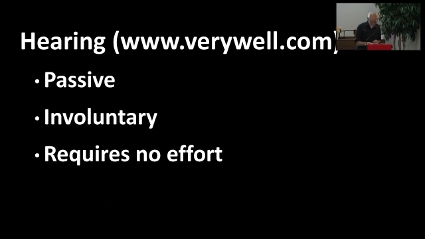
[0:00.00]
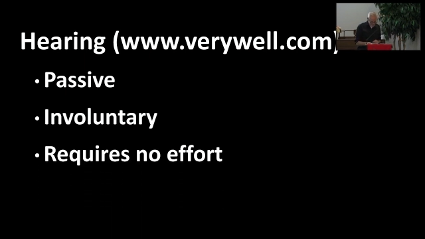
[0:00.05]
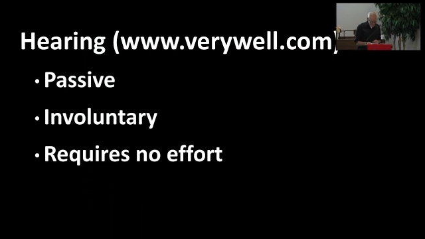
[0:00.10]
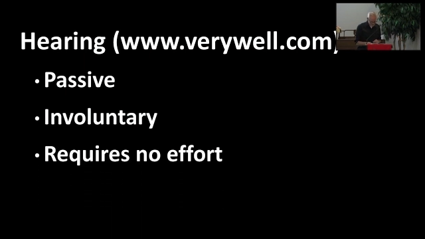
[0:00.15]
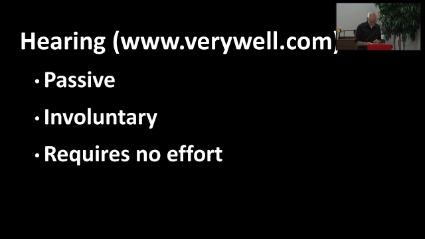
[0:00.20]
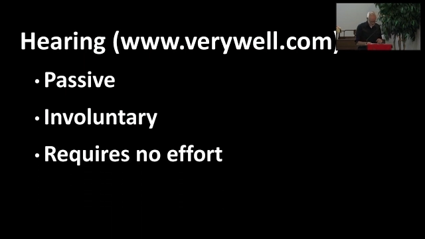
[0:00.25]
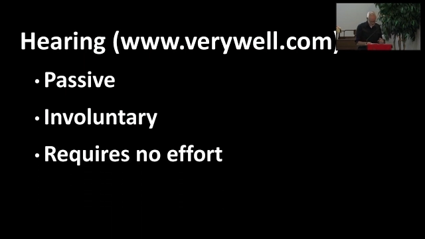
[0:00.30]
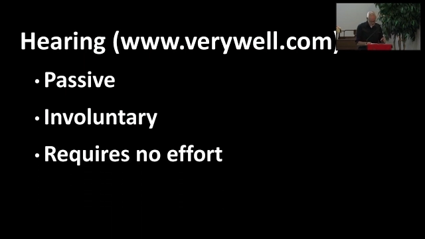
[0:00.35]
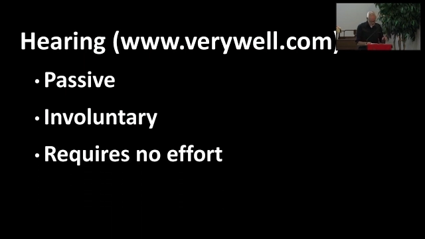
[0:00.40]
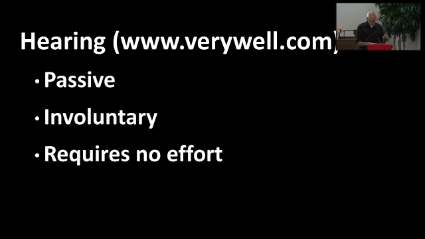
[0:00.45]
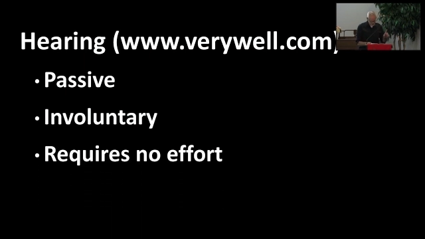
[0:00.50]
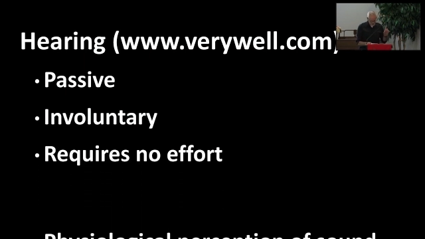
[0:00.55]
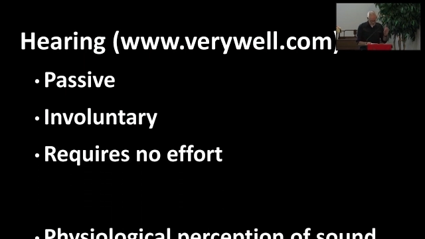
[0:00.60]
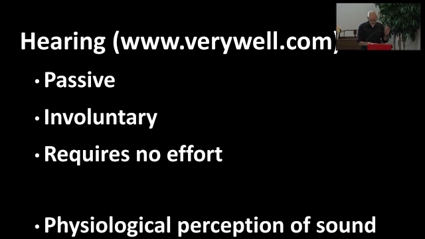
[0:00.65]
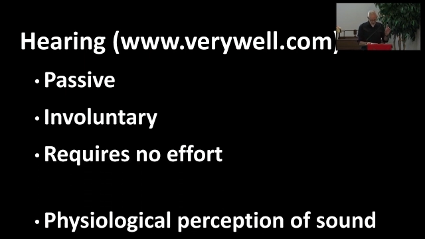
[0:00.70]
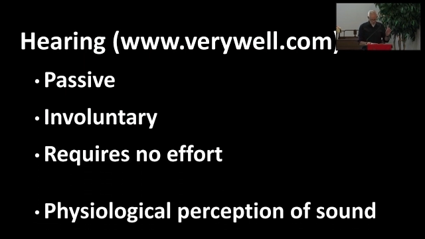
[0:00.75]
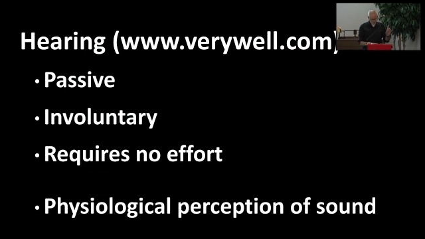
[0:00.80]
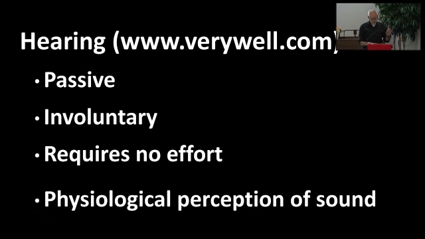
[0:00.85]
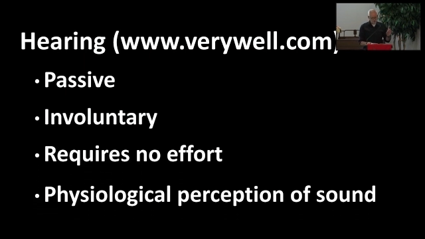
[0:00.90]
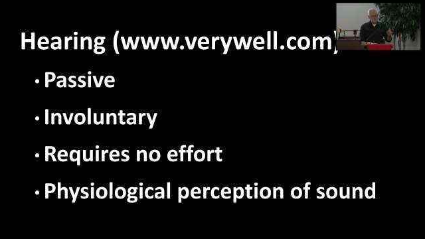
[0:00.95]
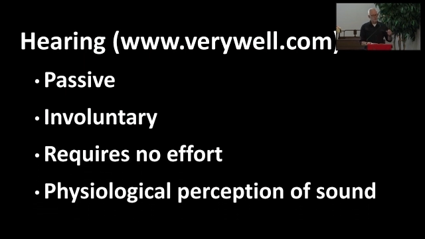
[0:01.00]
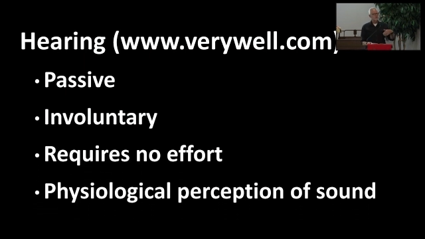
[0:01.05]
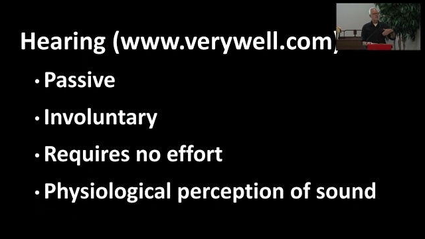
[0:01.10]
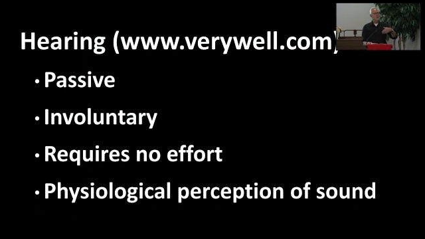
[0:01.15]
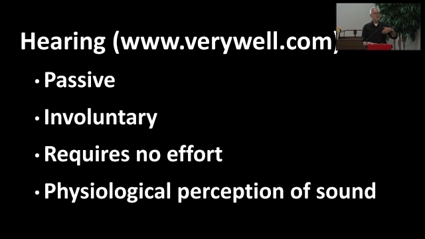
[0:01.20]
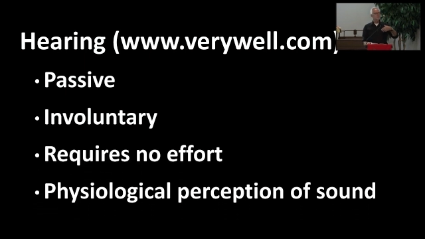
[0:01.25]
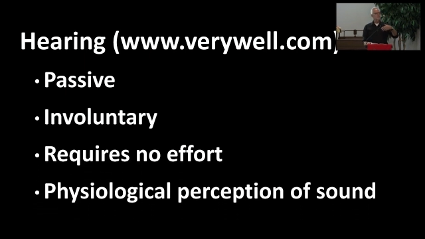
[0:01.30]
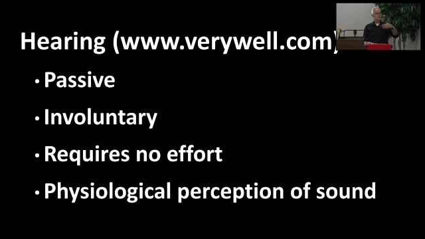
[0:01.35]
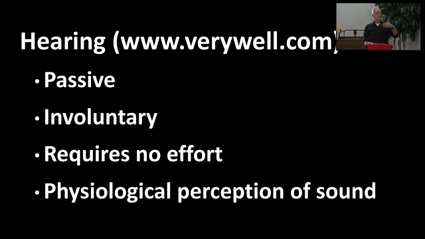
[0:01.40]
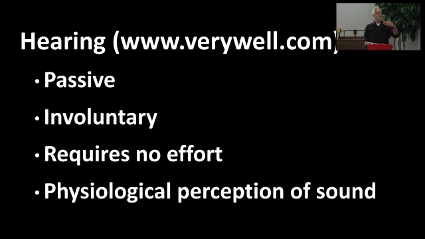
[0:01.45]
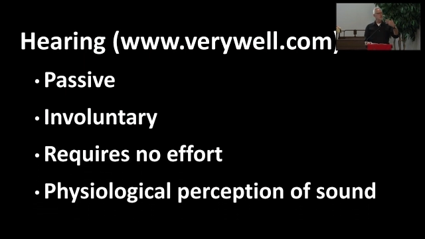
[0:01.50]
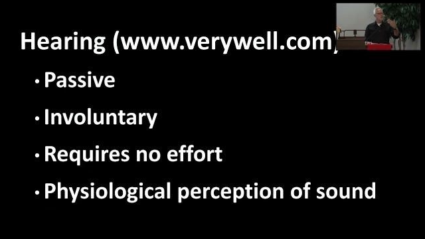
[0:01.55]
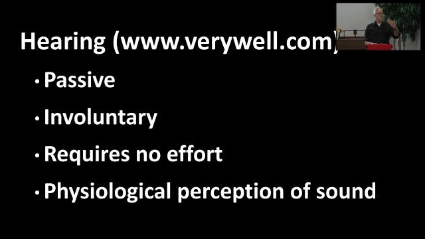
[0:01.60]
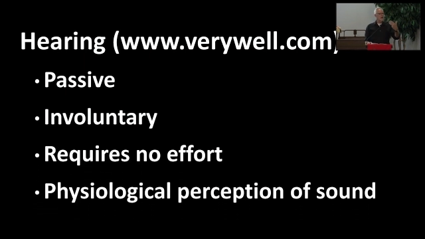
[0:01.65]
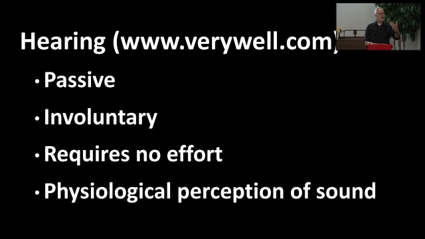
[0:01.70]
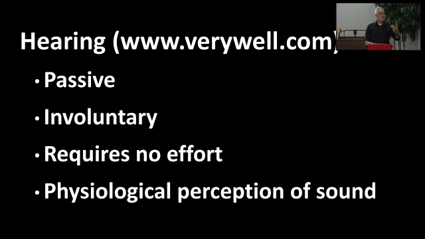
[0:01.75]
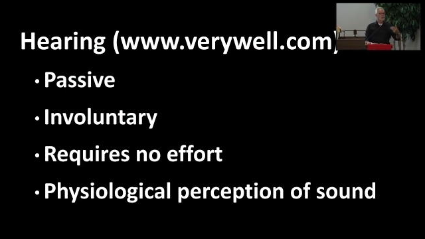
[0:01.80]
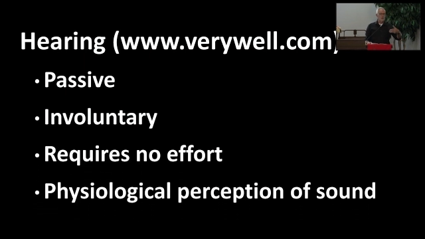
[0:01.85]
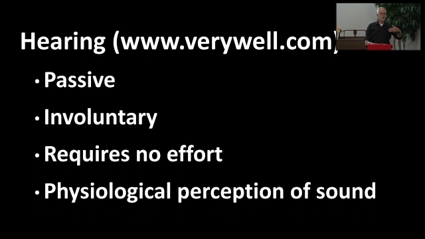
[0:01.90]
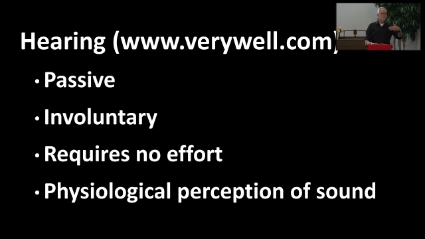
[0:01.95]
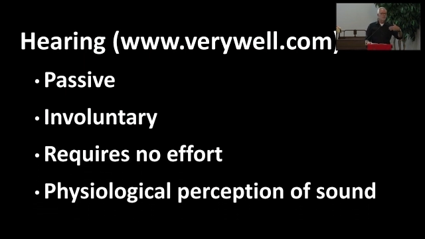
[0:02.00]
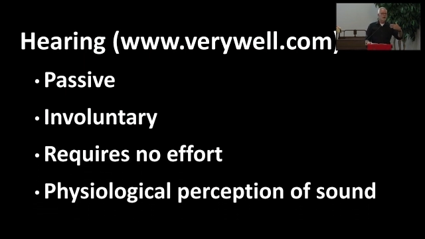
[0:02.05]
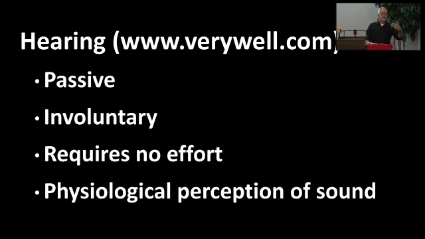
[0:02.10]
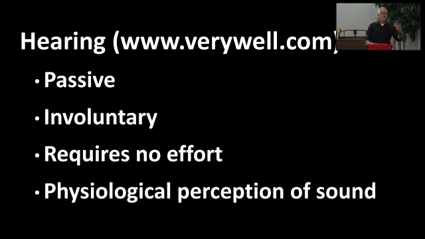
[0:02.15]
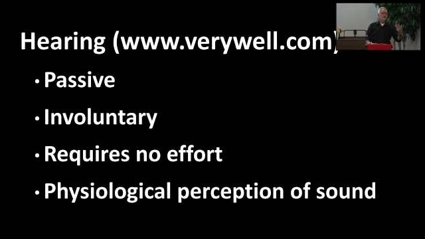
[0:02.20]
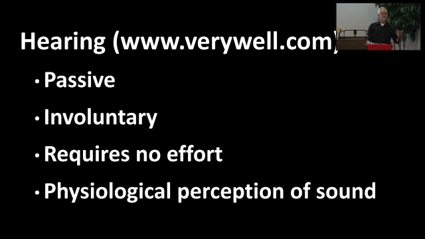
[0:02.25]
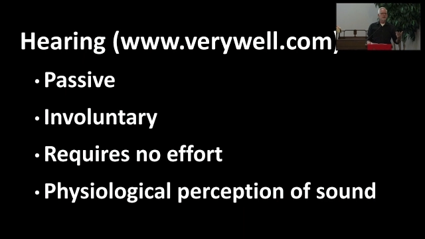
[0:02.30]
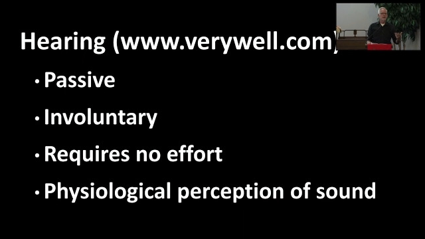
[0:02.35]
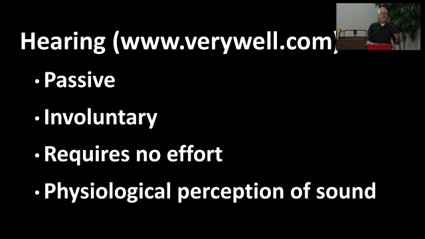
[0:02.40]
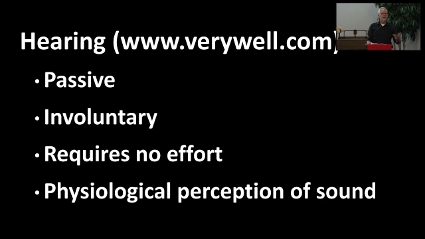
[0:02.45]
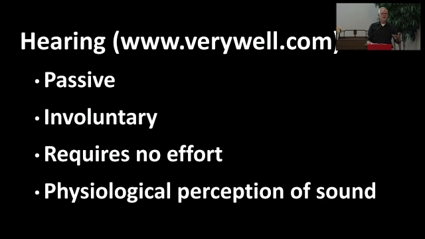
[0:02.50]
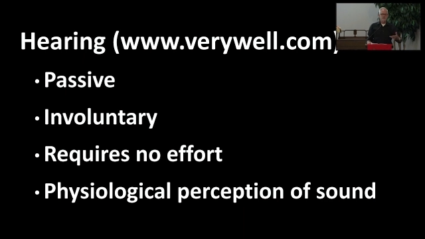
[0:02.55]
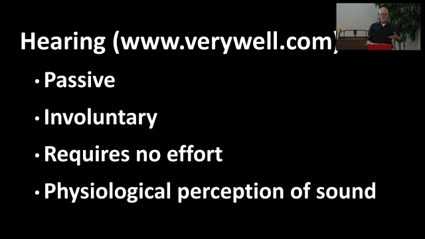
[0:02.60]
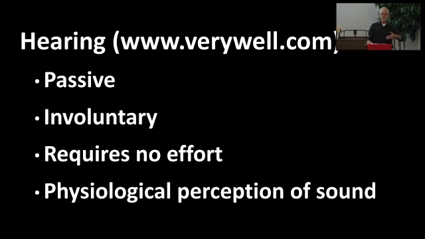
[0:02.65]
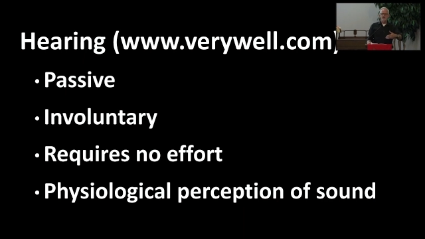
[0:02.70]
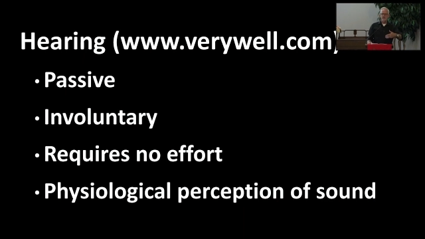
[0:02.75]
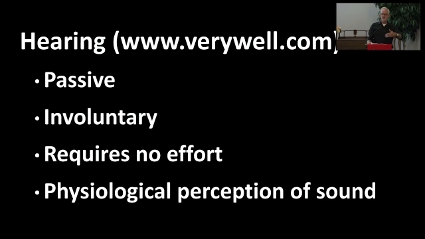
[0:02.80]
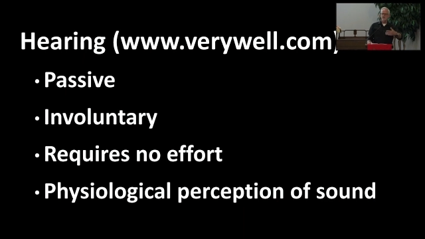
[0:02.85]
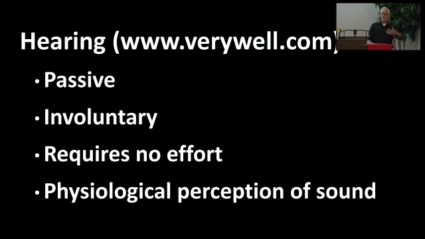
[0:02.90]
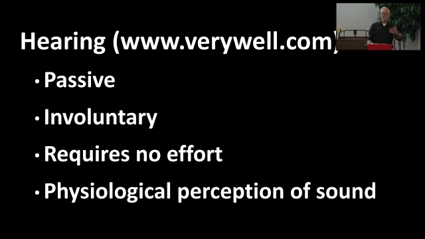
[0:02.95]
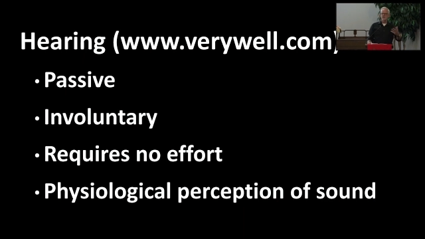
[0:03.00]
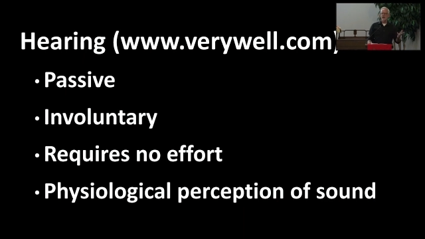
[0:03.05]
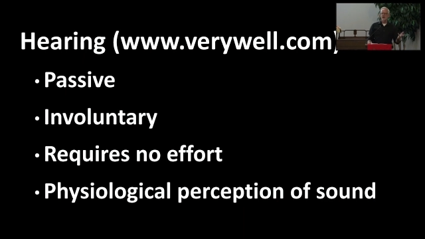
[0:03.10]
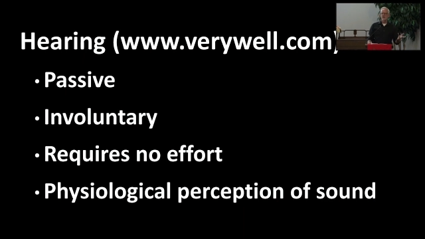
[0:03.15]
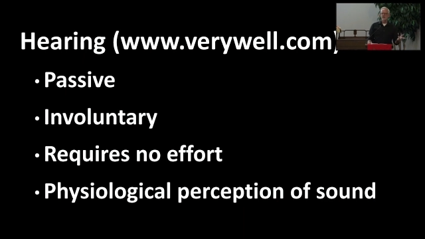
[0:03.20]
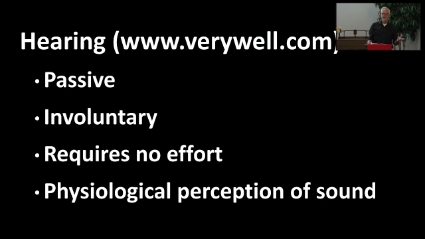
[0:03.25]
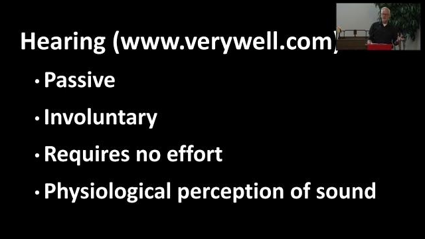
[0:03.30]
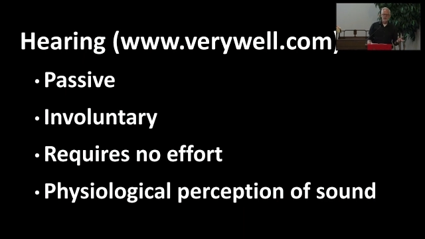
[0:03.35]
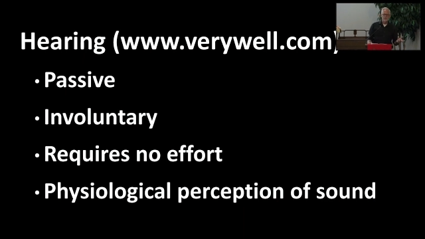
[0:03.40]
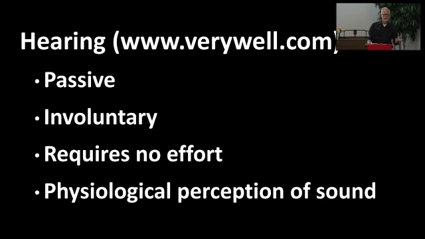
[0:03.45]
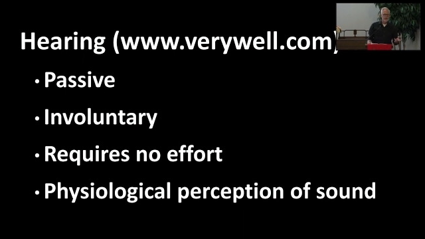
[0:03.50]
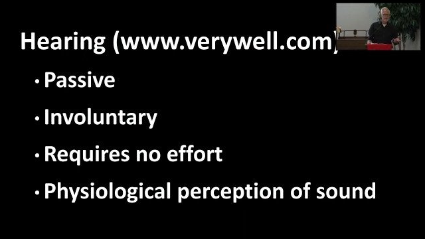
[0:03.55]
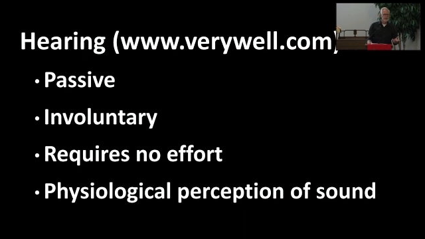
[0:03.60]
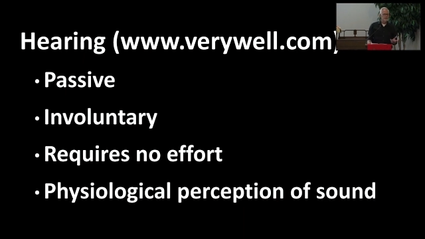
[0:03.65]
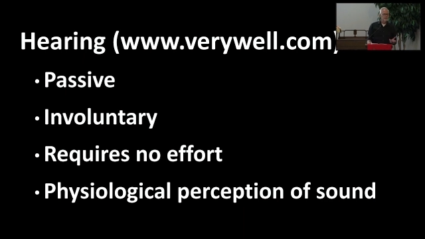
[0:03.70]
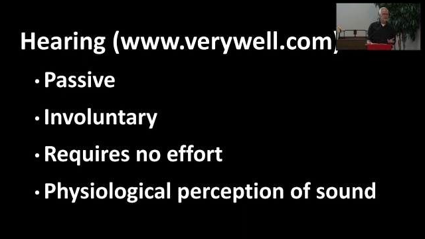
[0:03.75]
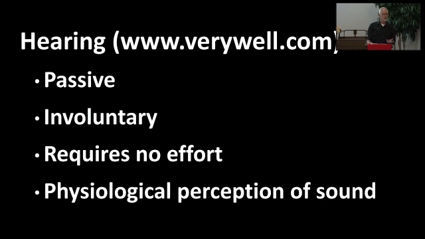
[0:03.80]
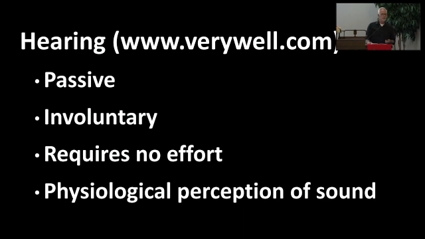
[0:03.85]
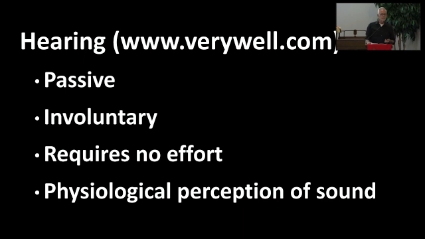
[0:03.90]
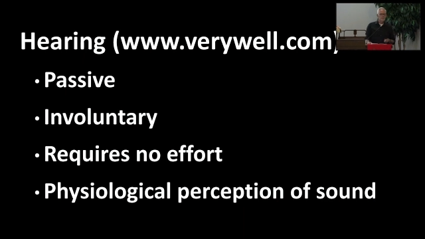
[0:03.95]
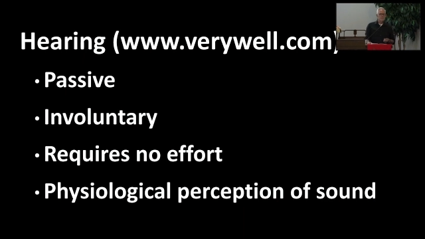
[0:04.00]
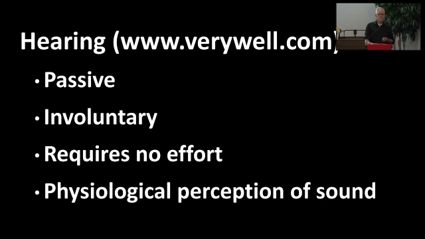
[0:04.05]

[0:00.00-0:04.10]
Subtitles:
(no speaker visible)